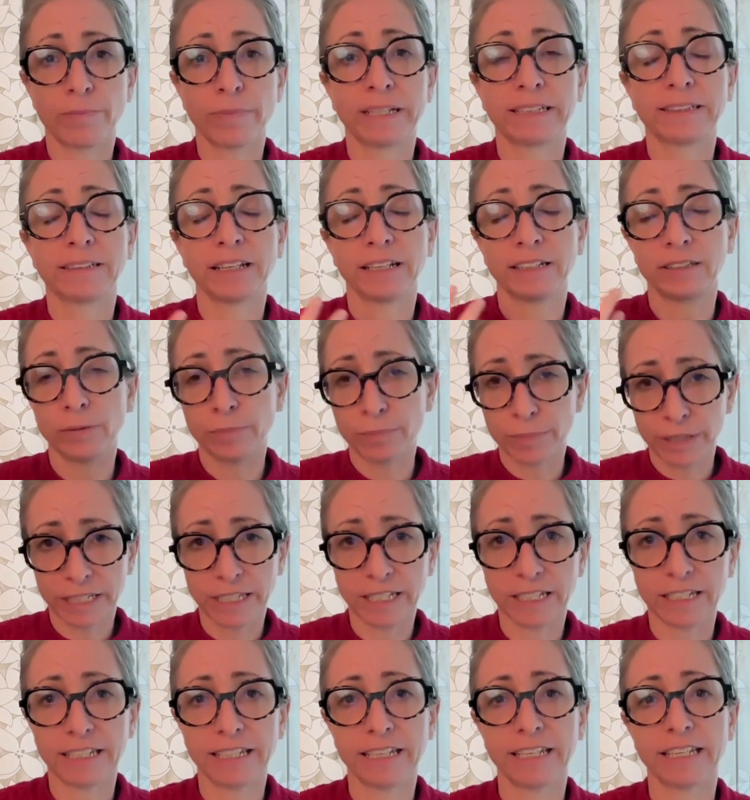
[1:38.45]
at the
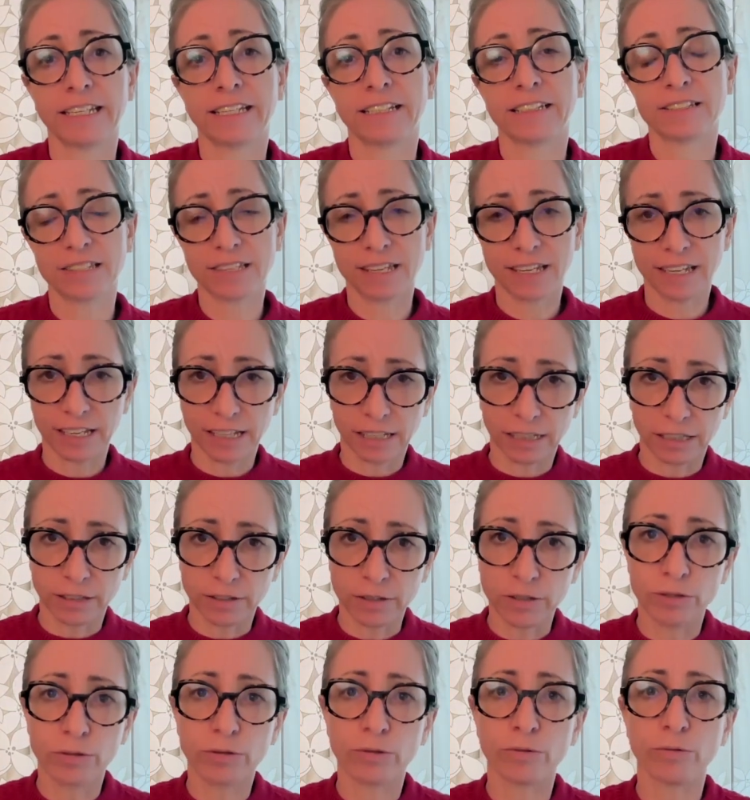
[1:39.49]
beginning and say
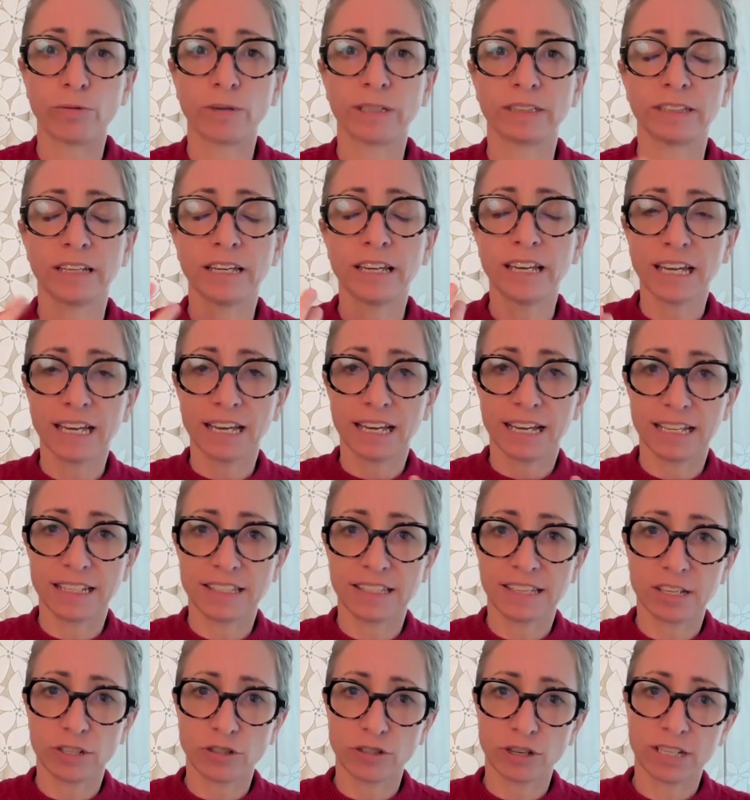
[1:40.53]
hello and
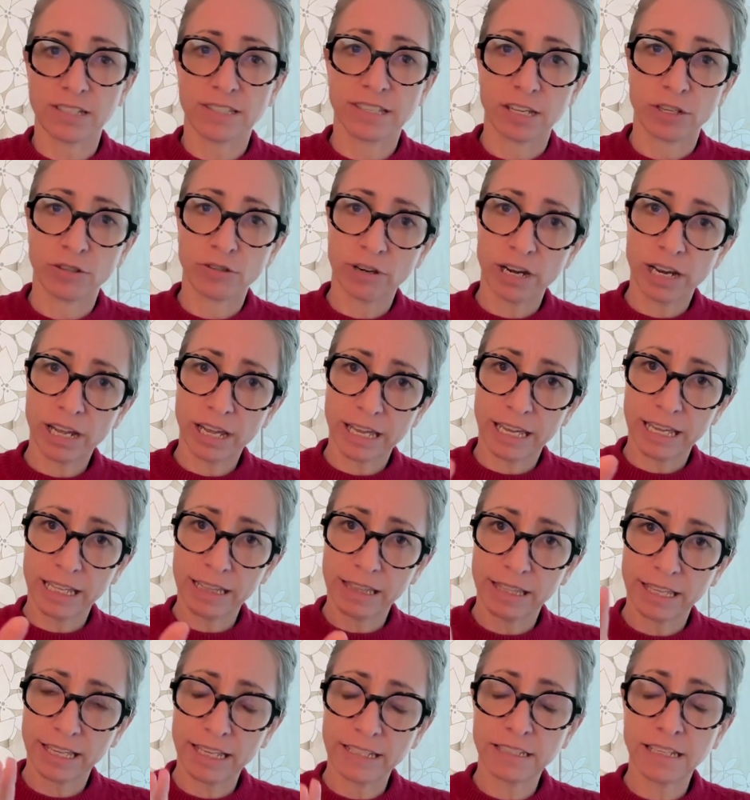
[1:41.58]
etc., etc.,
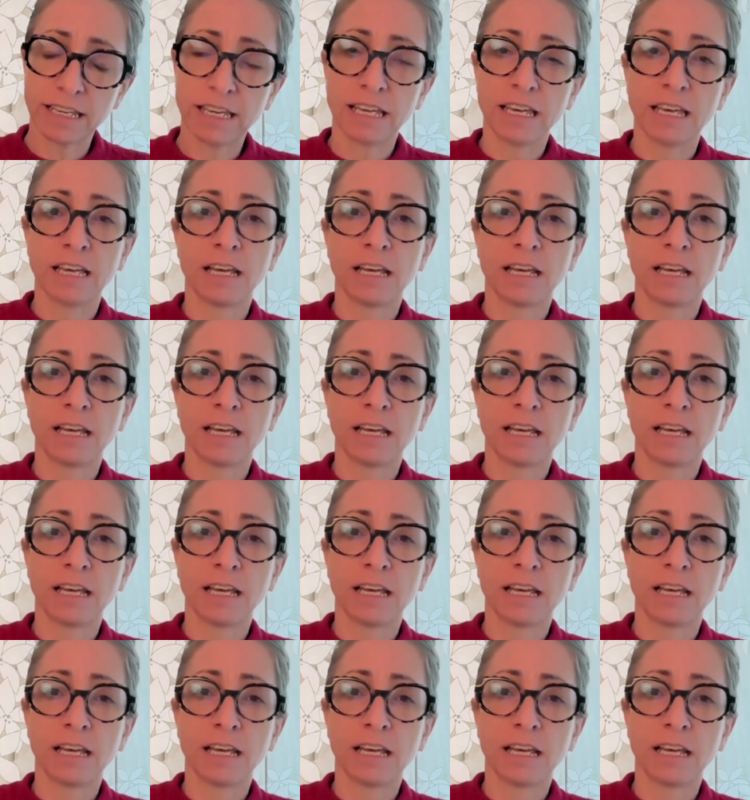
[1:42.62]
and then